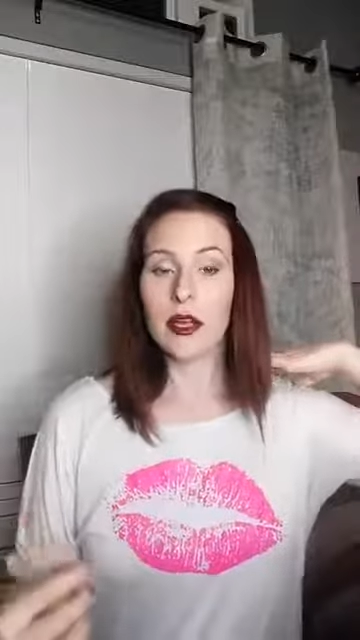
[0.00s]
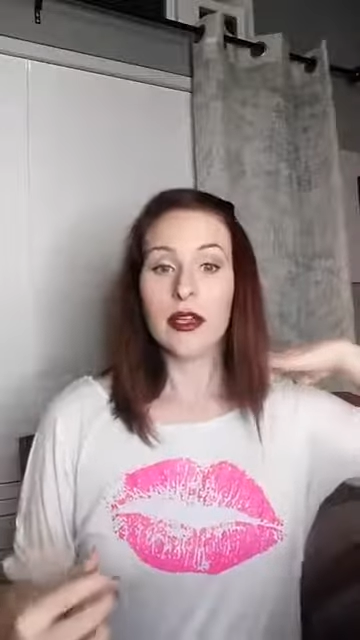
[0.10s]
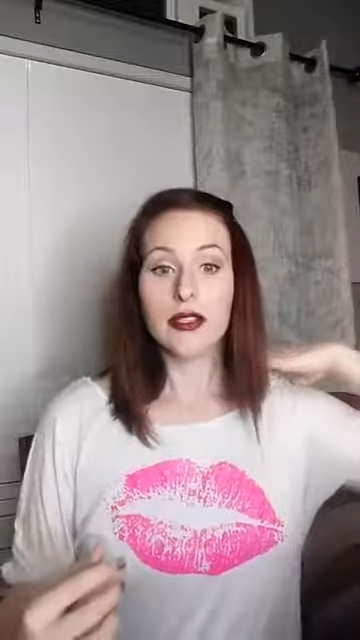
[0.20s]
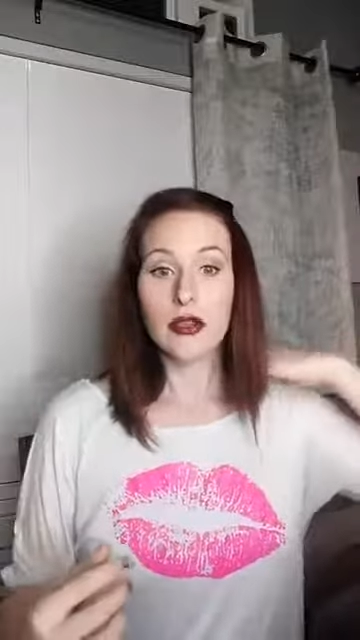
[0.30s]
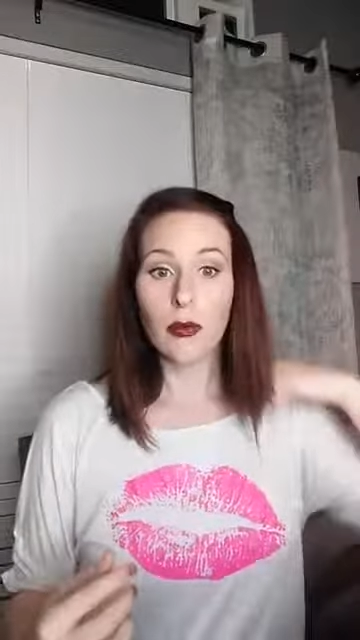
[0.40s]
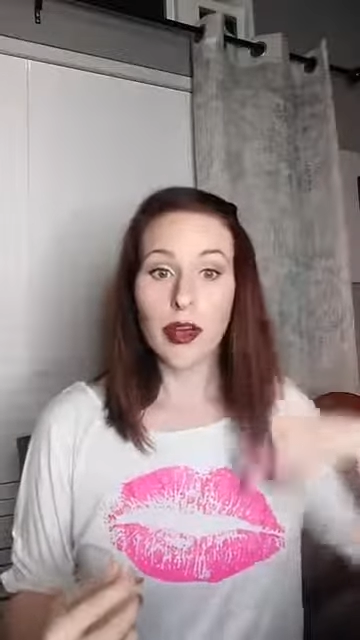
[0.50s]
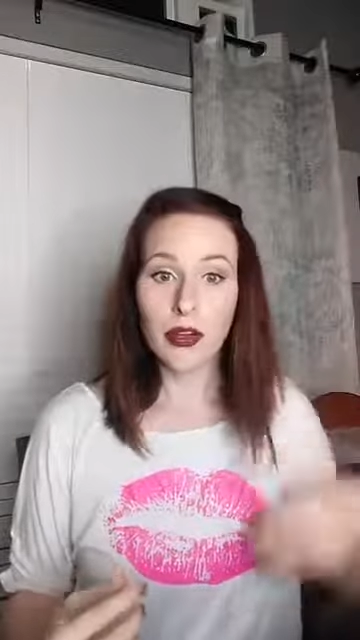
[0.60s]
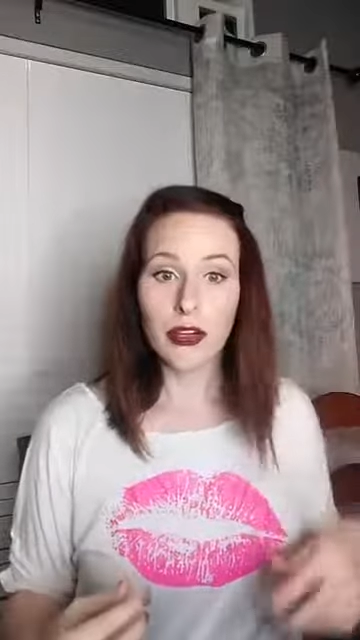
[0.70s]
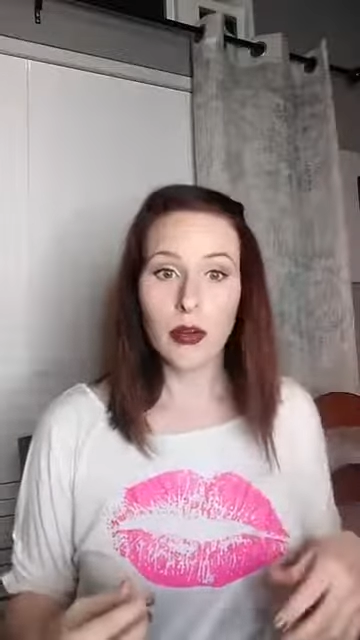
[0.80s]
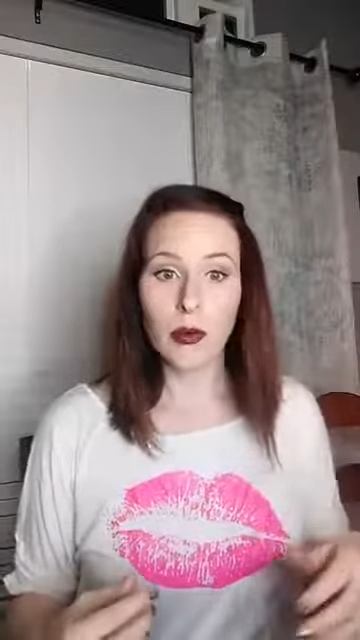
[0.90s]
So what
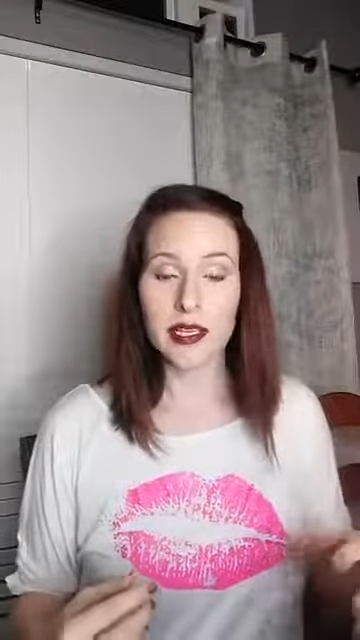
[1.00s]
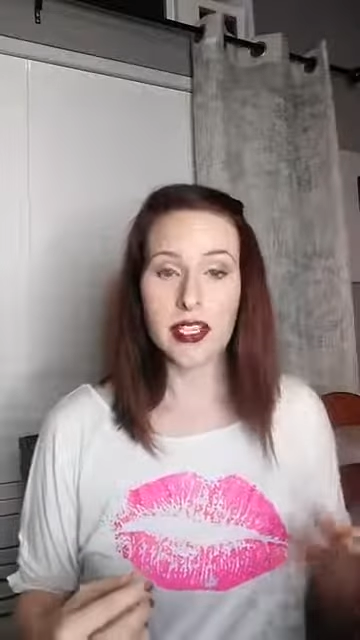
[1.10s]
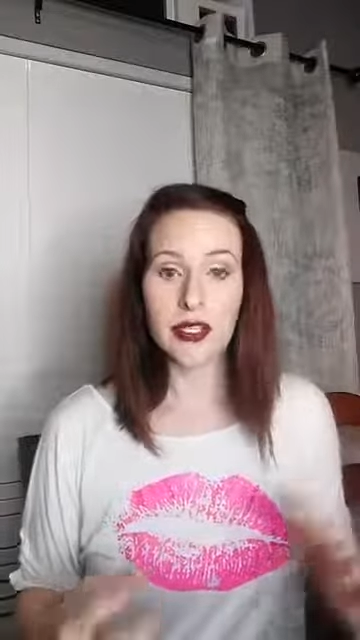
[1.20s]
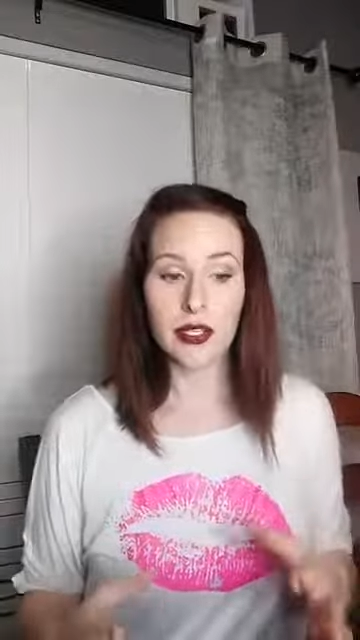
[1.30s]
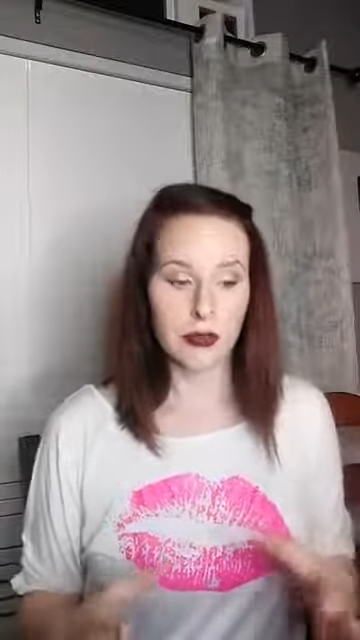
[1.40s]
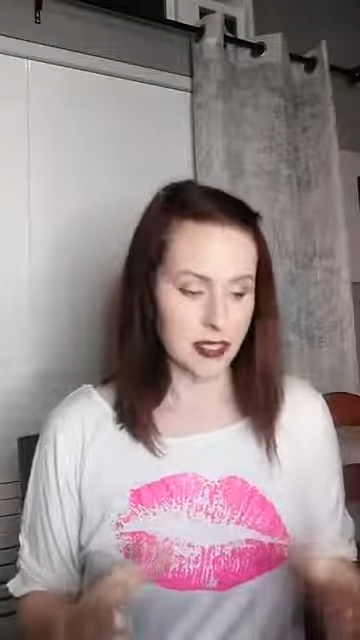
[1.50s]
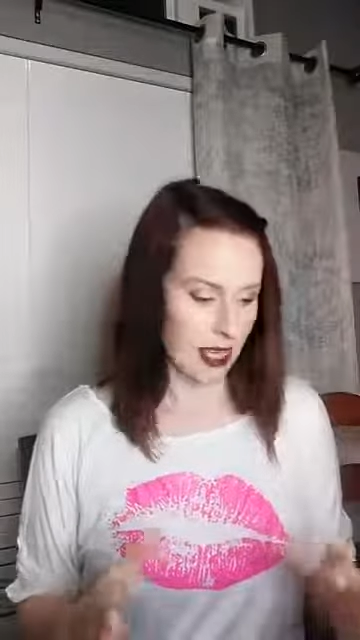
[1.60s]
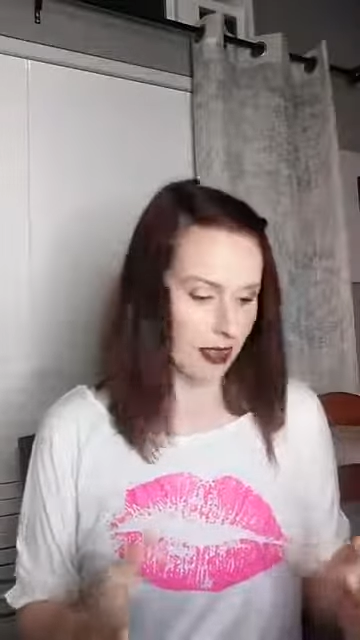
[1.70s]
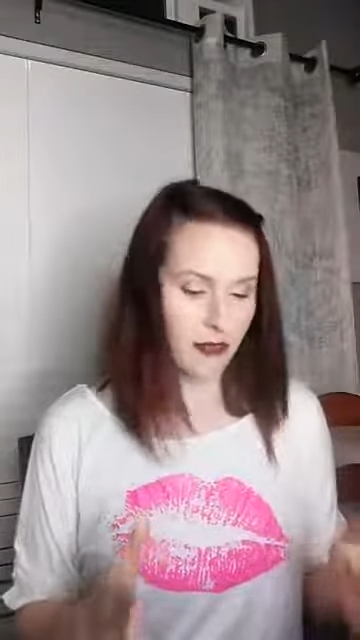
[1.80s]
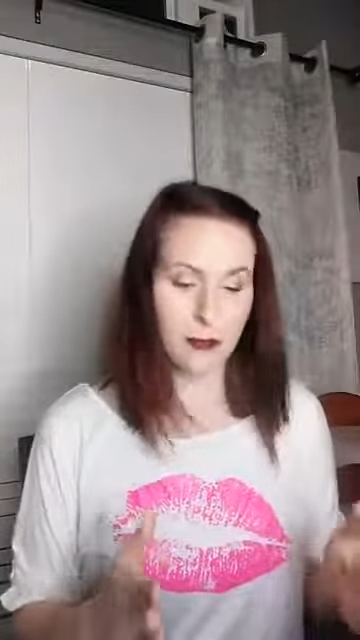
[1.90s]
you're going to do is
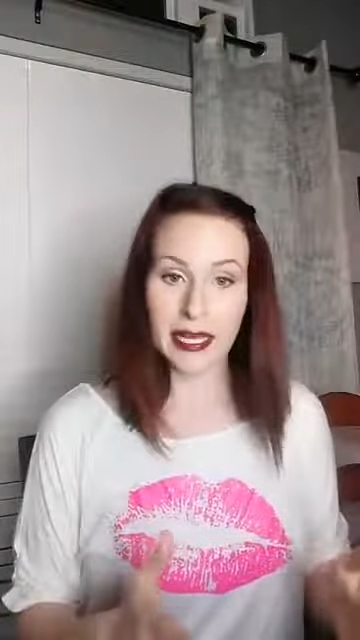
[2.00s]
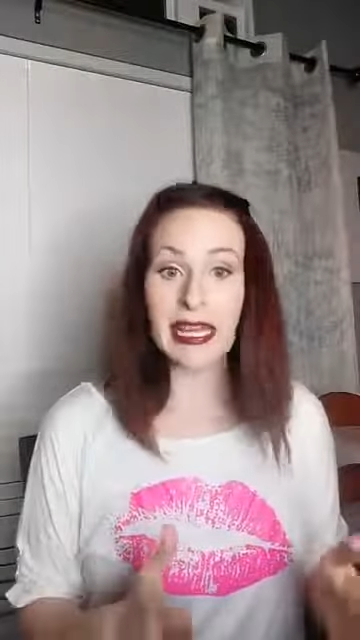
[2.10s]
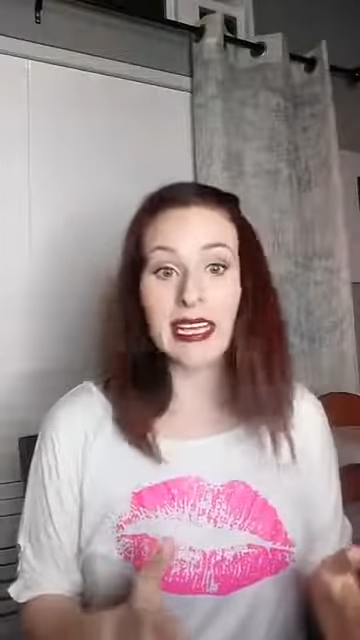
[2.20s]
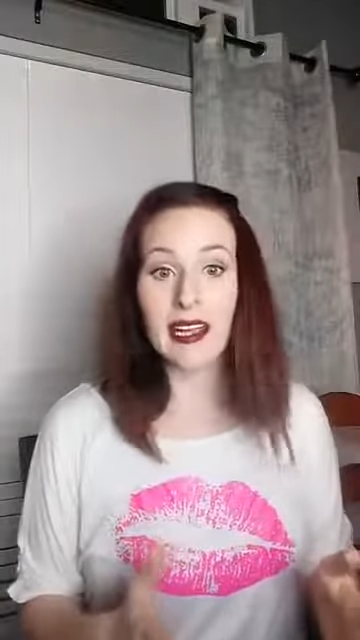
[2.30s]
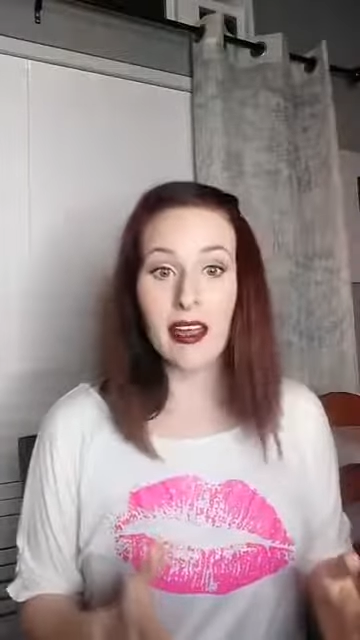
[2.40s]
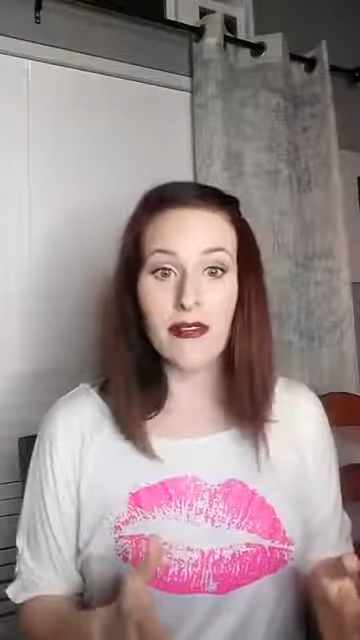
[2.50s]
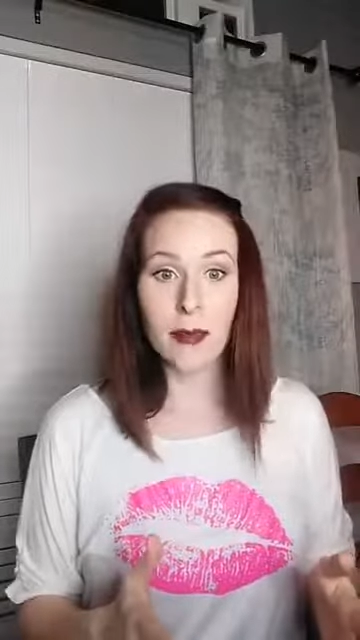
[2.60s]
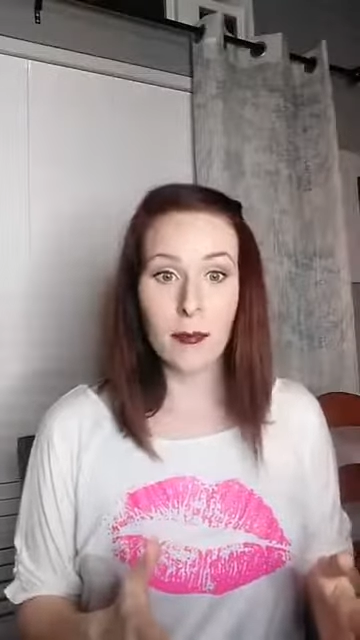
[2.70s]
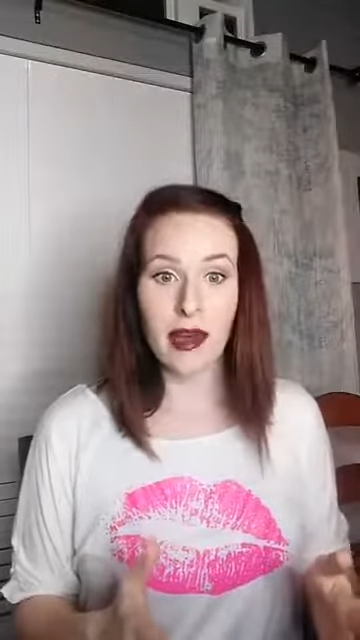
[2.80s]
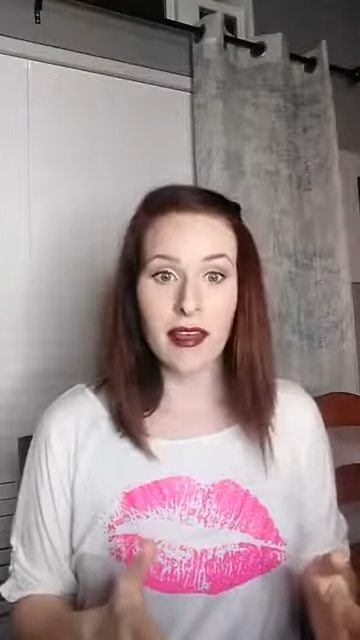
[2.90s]
at the beginning of the
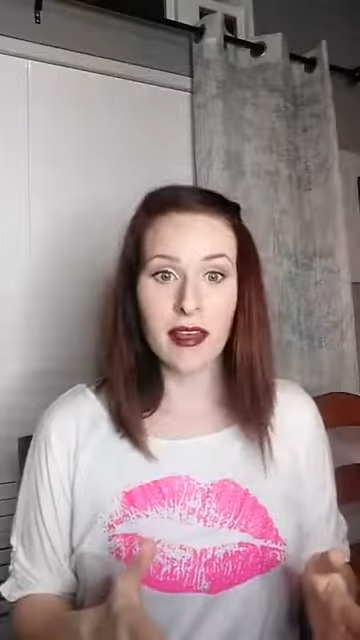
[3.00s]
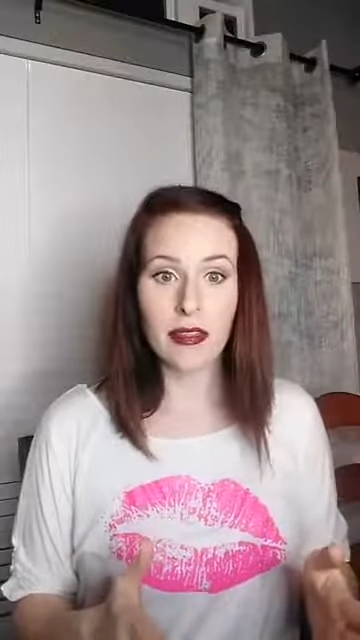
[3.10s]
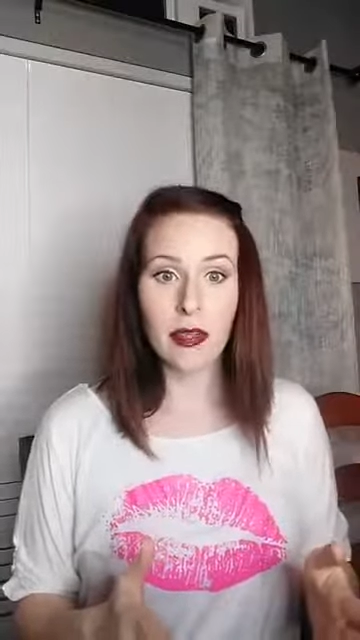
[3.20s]
month,